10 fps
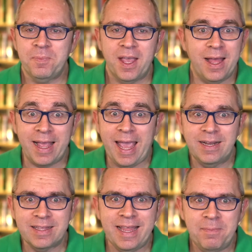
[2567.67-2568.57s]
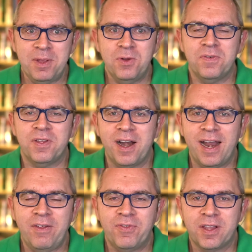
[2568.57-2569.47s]
Again, let me know if there are
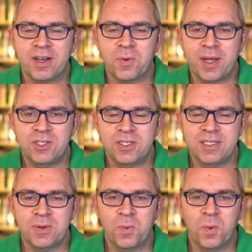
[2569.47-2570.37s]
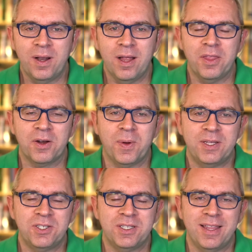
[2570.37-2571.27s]
any further questions. One other
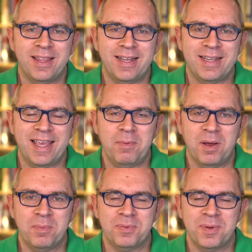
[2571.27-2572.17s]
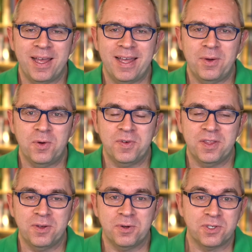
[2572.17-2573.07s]
question that came up over
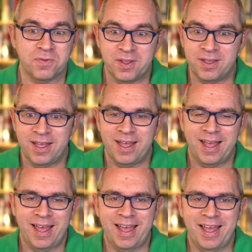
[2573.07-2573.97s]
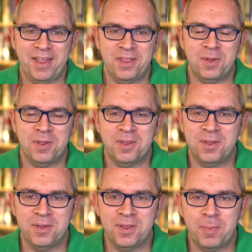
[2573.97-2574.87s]
the course of the
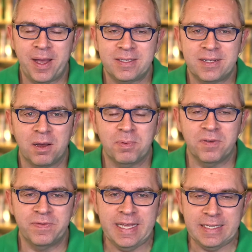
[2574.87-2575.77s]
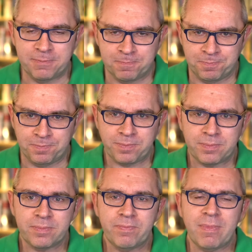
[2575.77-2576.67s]
past couple of days
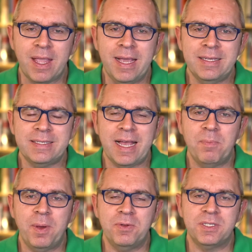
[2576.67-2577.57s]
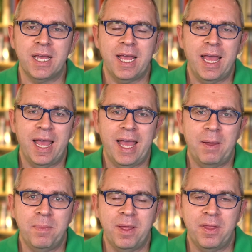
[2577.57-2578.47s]
is about
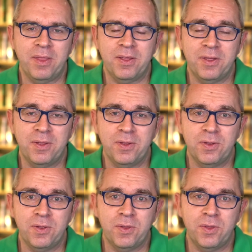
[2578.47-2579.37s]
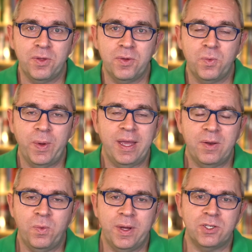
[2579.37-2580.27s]
the way in
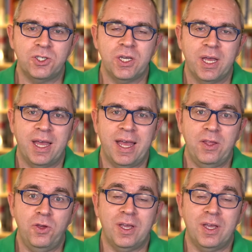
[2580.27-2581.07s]
which you can